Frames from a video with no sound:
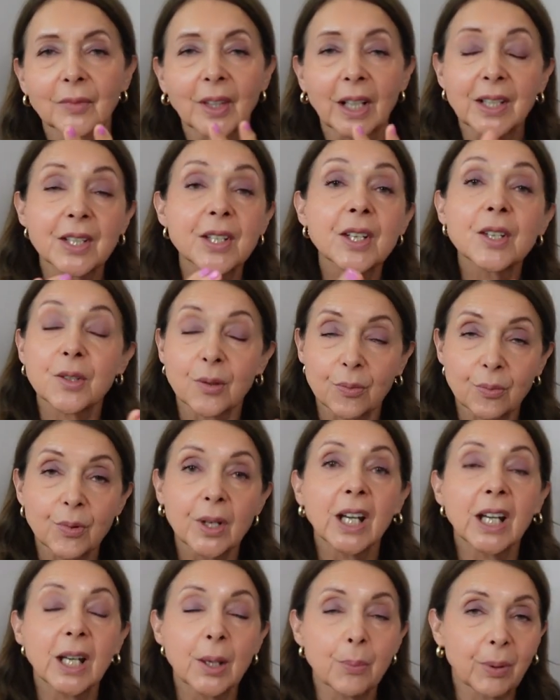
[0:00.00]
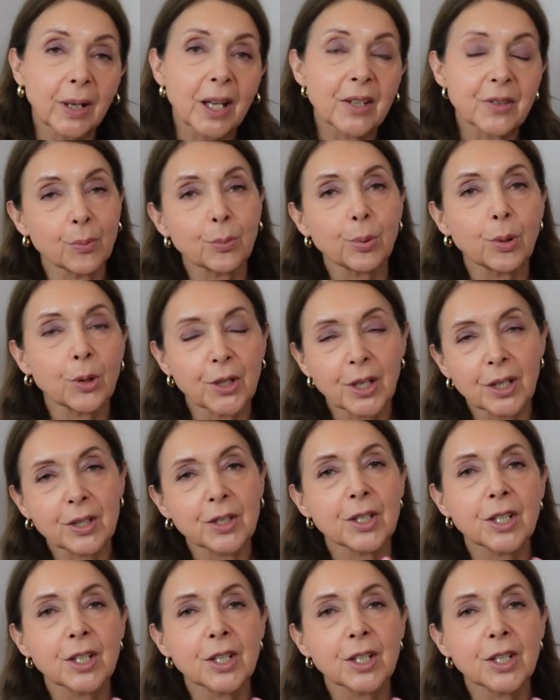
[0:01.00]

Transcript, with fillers: And it is a really pleasant product